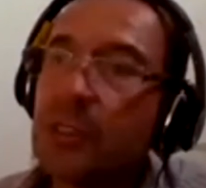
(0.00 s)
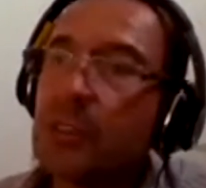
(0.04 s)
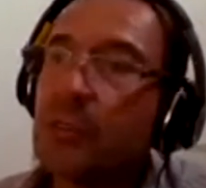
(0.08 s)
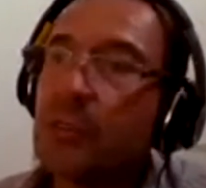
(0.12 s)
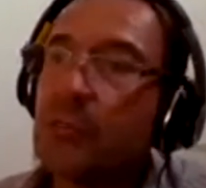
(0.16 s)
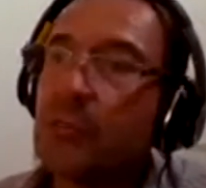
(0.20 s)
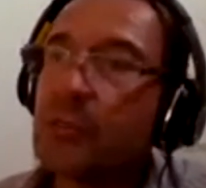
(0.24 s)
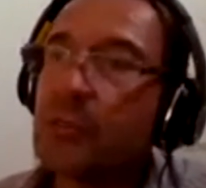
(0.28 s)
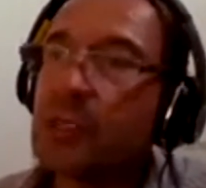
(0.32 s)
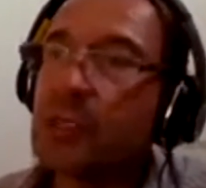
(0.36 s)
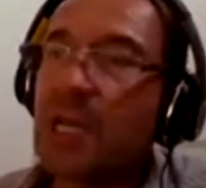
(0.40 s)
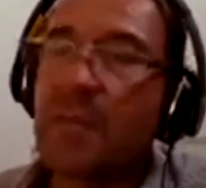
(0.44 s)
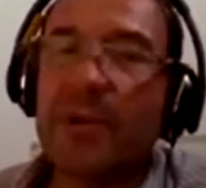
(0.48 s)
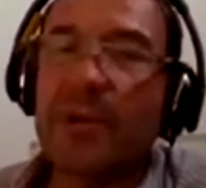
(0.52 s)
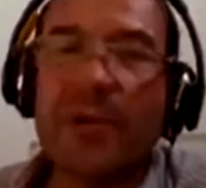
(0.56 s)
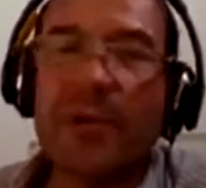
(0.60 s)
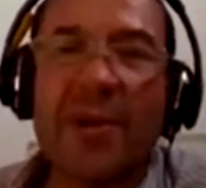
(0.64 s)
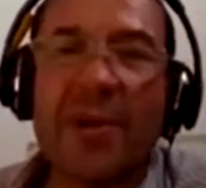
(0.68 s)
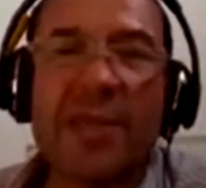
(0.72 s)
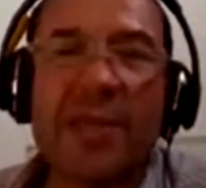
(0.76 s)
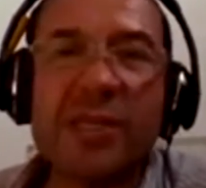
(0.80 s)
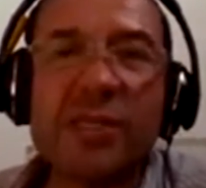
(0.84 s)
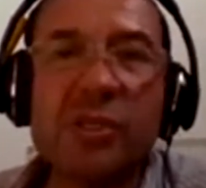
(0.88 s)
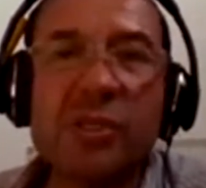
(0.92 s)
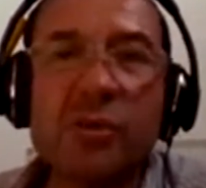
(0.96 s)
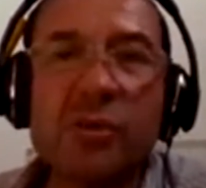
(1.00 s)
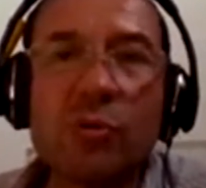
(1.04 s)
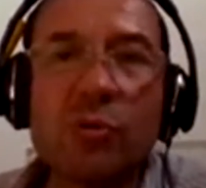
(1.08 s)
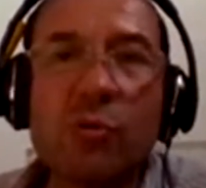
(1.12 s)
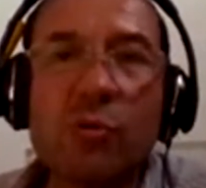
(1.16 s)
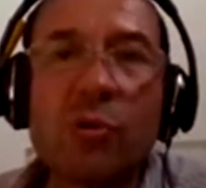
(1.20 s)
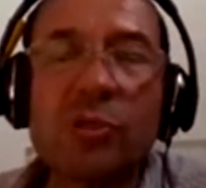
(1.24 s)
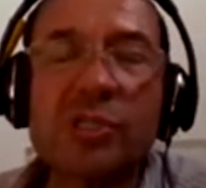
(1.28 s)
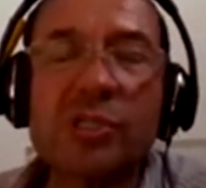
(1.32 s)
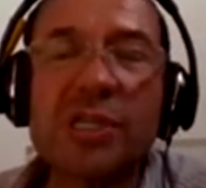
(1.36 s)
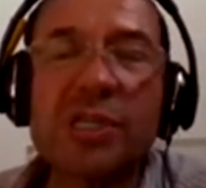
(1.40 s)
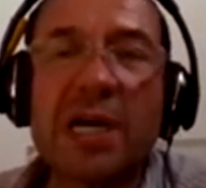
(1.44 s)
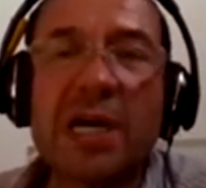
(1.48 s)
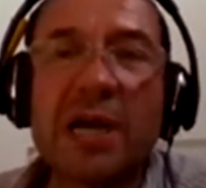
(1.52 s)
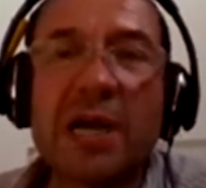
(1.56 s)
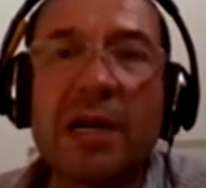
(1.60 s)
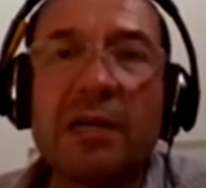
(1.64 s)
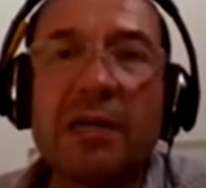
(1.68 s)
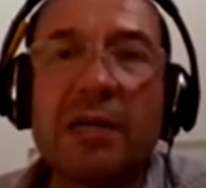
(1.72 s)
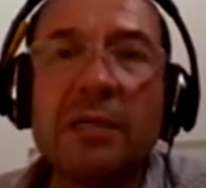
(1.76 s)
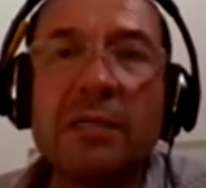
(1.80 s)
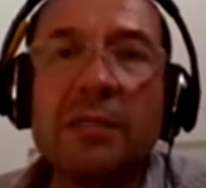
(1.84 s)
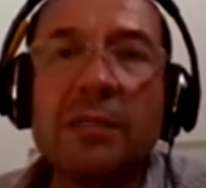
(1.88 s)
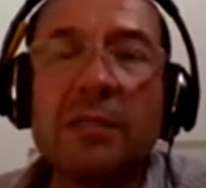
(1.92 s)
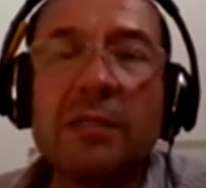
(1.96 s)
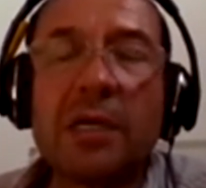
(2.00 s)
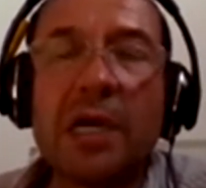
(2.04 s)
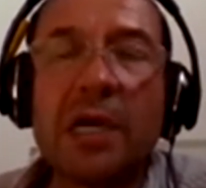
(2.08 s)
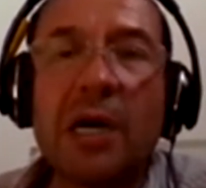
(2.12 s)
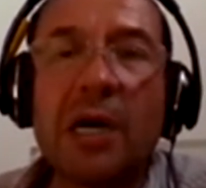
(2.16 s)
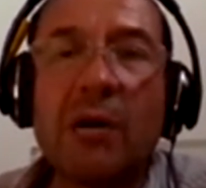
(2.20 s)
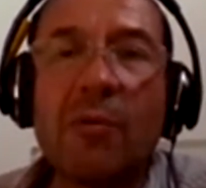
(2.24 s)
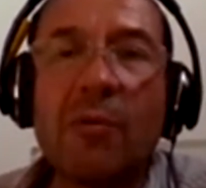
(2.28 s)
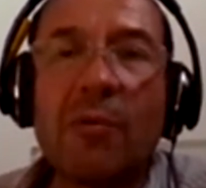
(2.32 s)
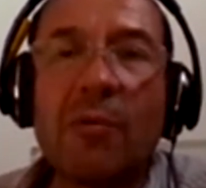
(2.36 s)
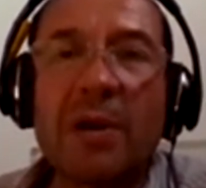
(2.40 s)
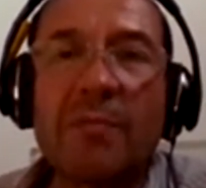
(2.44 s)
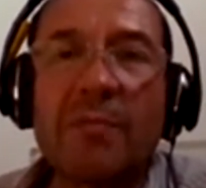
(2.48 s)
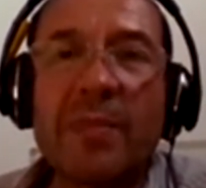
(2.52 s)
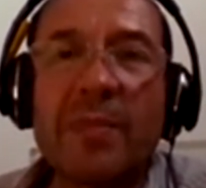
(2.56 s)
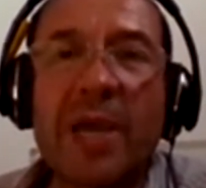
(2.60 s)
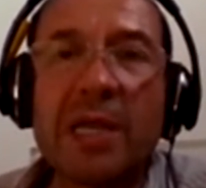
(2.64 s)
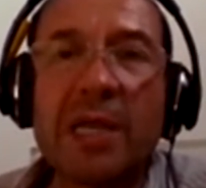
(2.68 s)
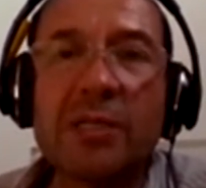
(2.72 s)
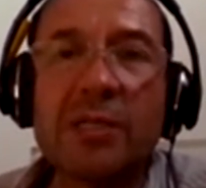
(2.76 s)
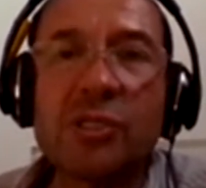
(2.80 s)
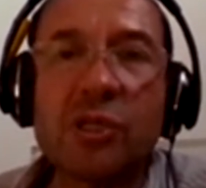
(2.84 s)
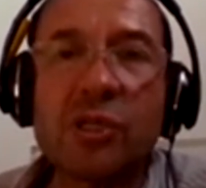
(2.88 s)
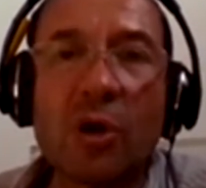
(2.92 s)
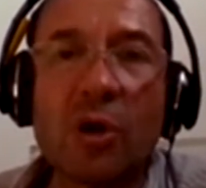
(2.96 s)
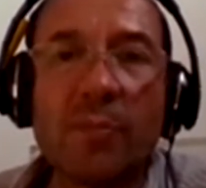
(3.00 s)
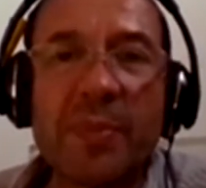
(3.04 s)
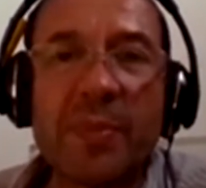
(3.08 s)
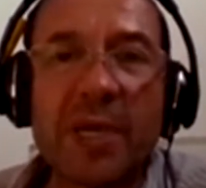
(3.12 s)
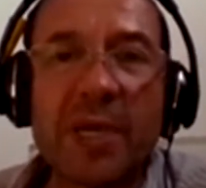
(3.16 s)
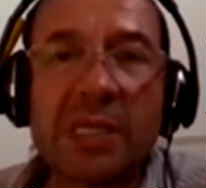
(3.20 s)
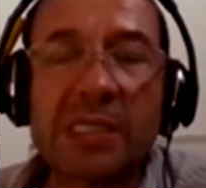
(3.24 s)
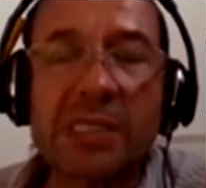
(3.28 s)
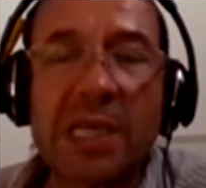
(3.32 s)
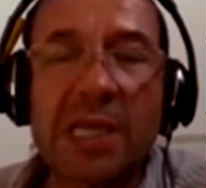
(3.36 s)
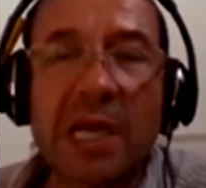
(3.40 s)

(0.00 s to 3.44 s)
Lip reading: to summarize you what are our main topics.